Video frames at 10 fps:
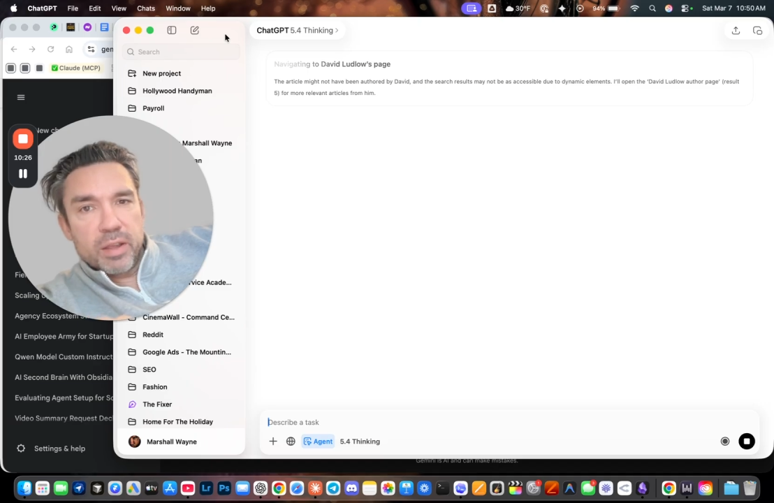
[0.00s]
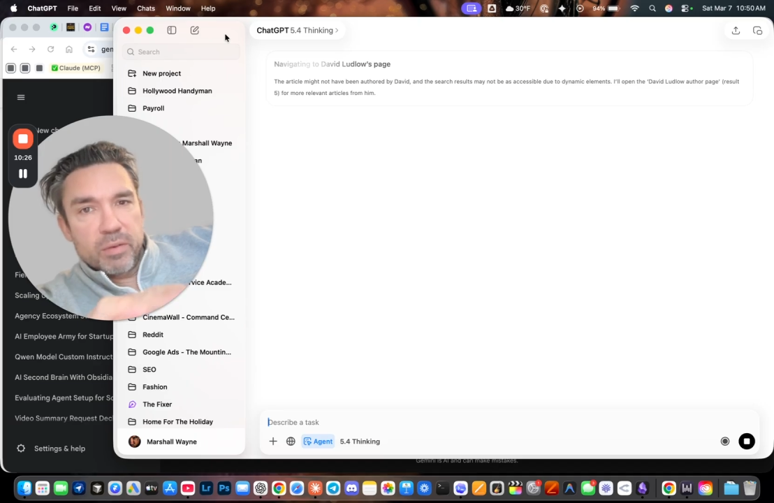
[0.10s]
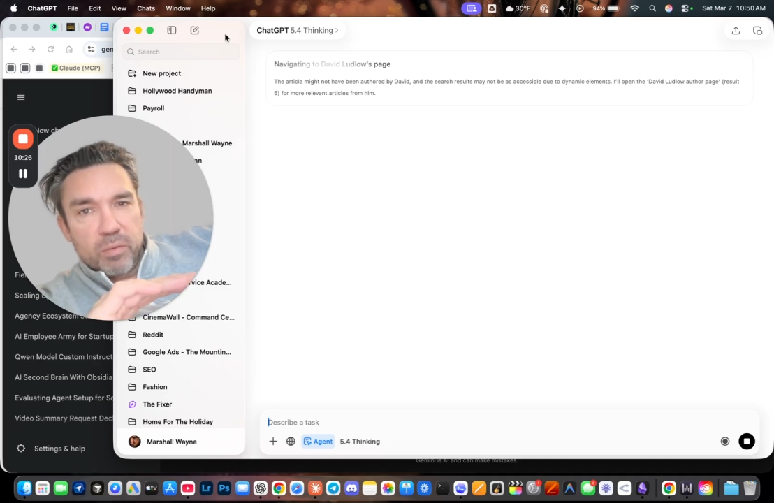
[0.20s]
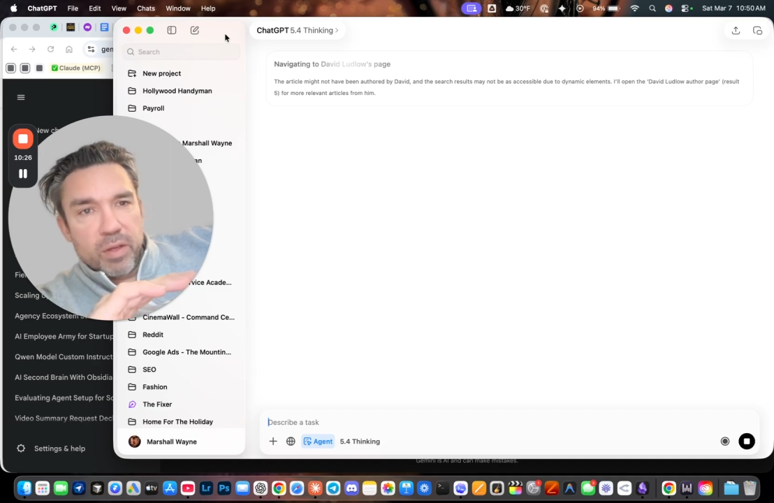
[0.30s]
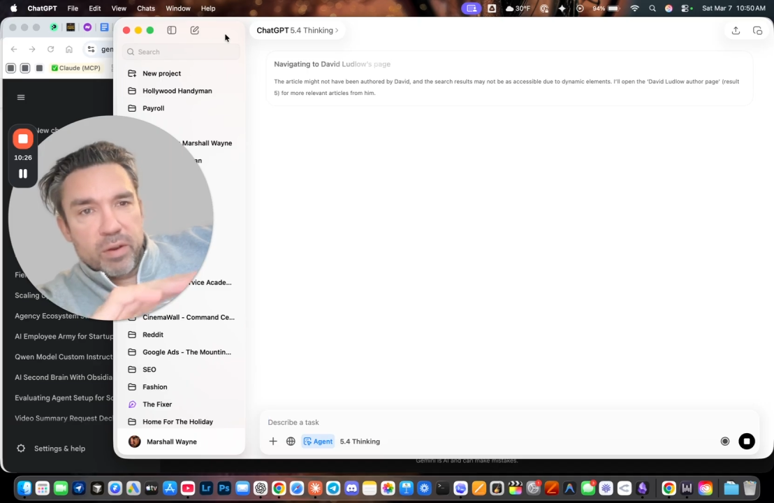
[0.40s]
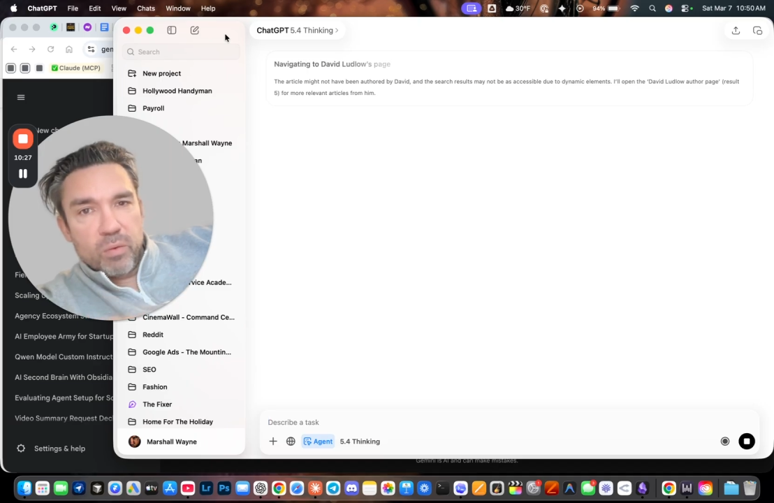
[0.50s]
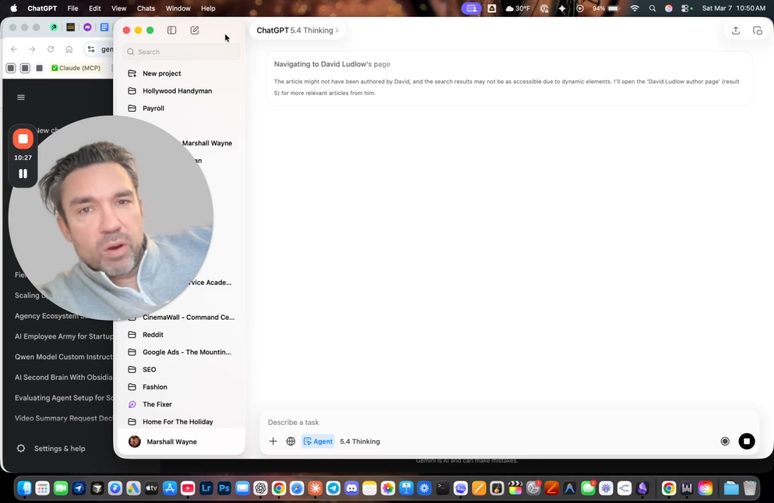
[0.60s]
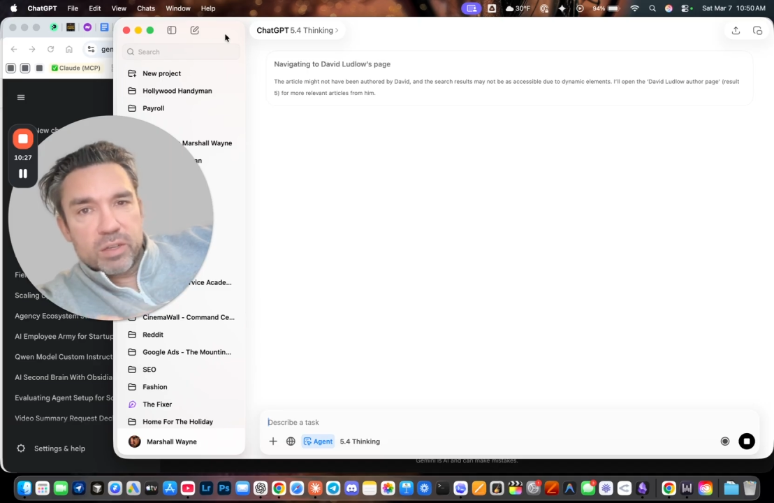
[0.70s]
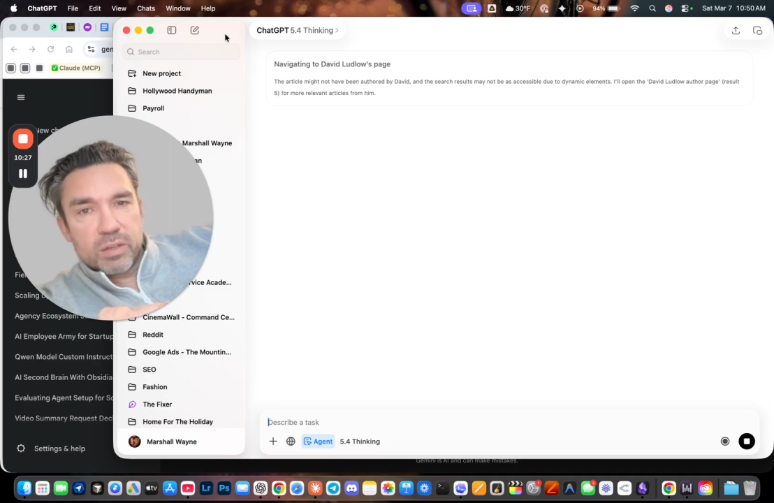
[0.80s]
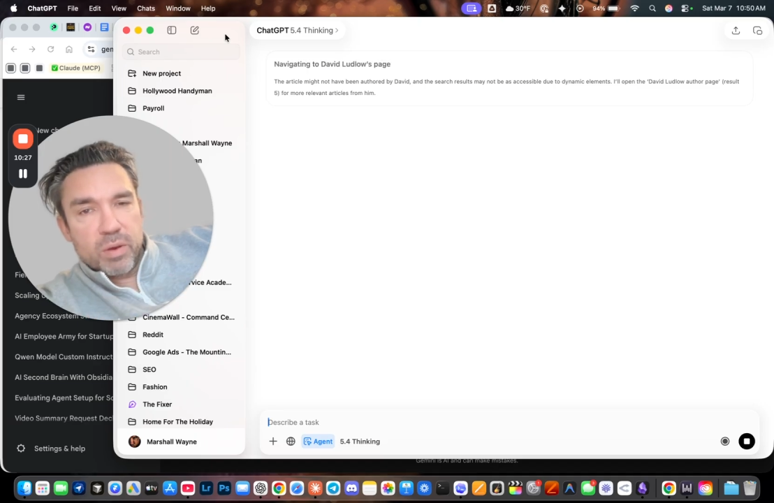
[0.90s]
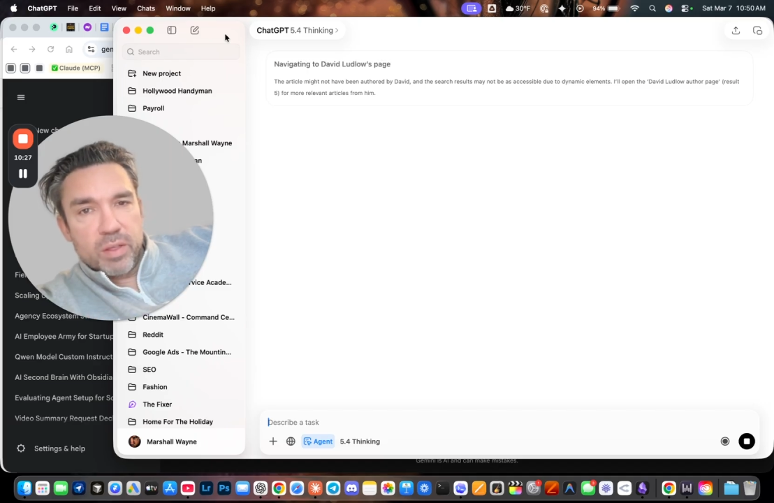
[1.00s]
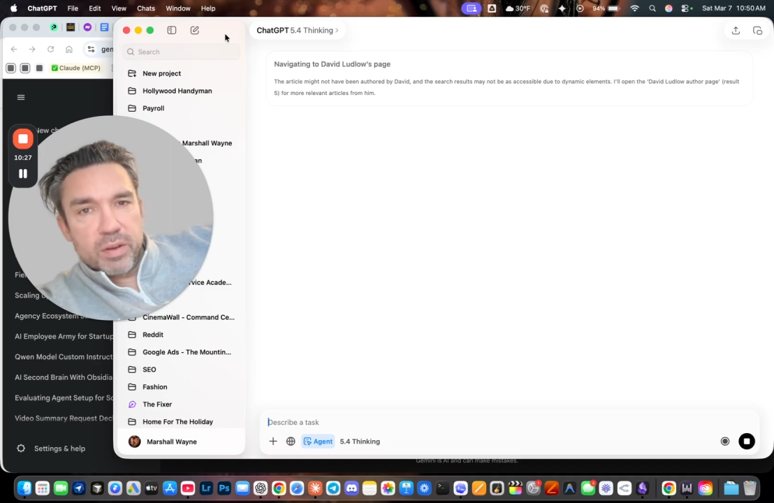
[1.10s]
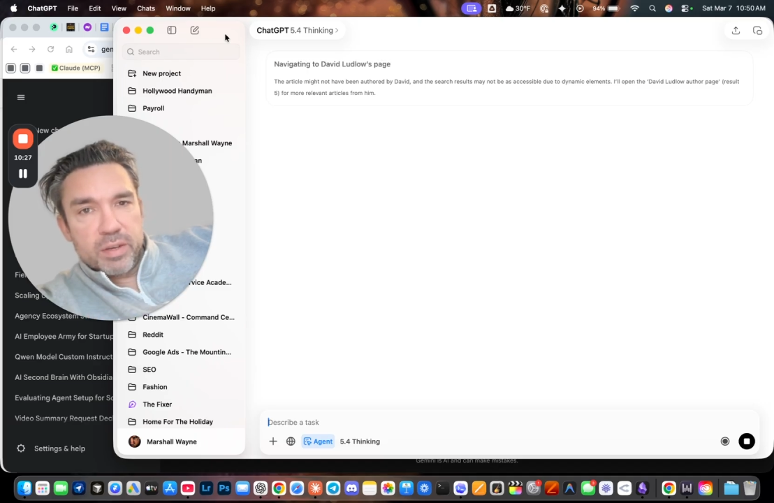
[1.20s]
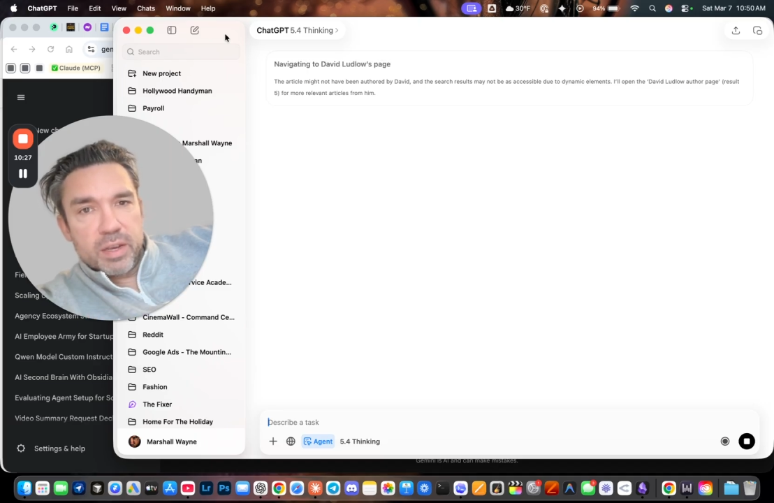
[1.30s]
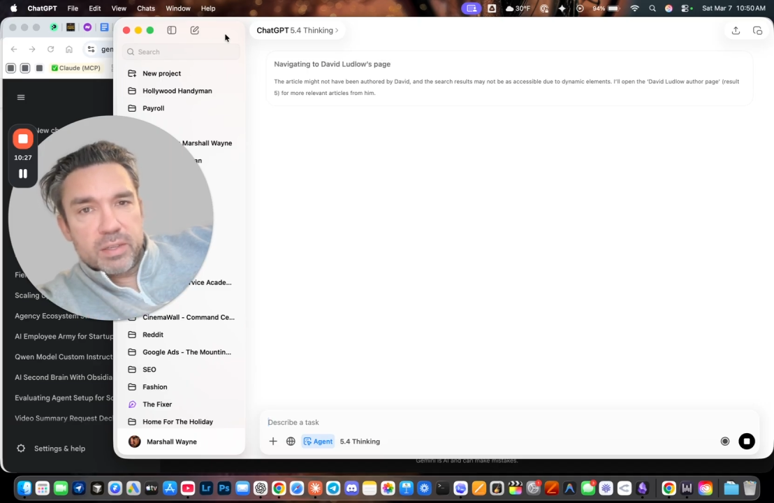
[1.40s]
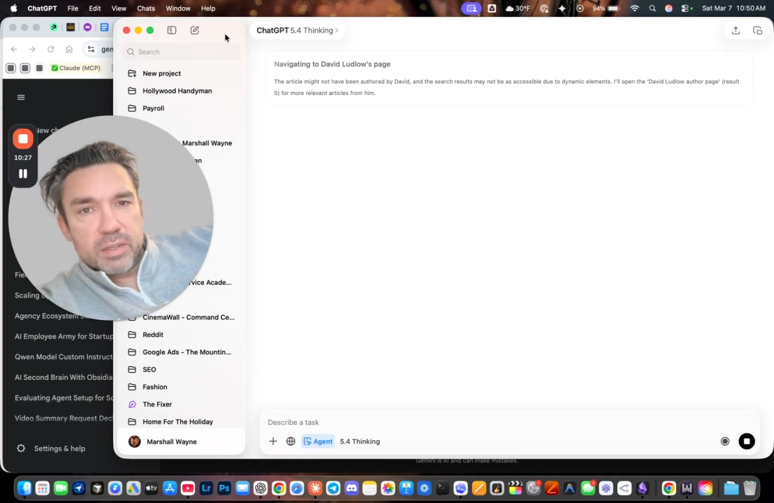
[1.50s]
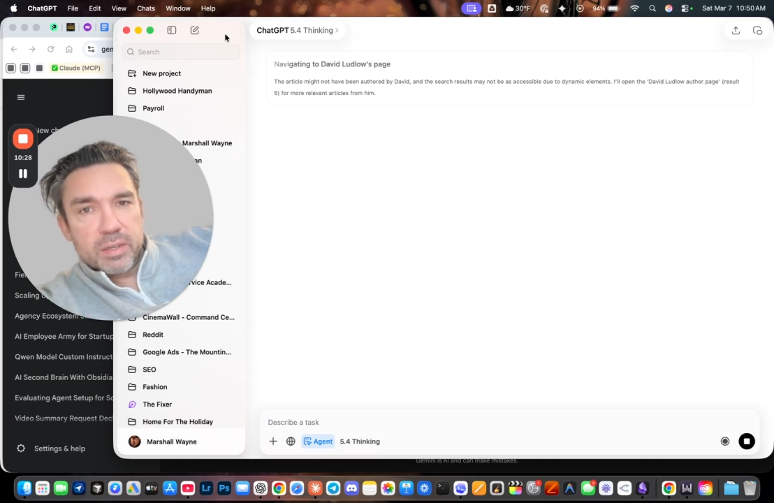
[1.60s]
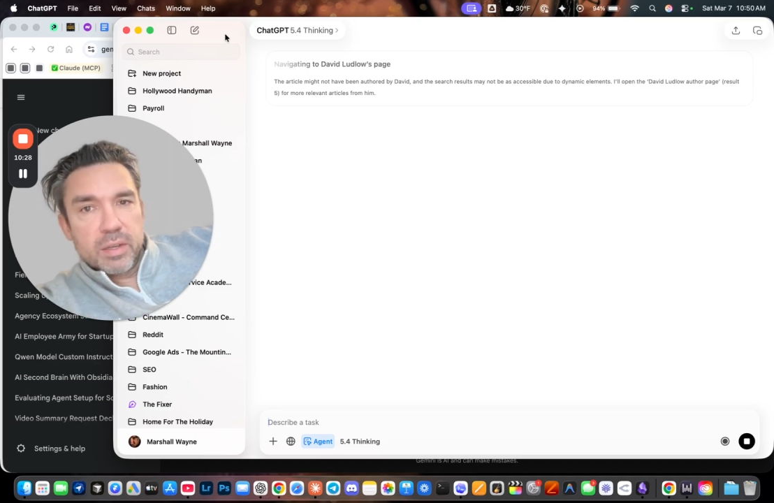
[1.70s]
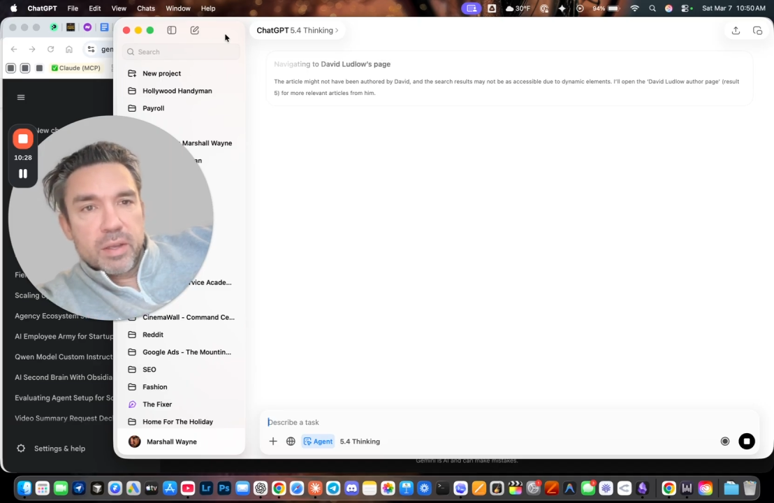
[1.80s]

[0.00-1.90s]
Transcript: whether it works or whether it doesn't.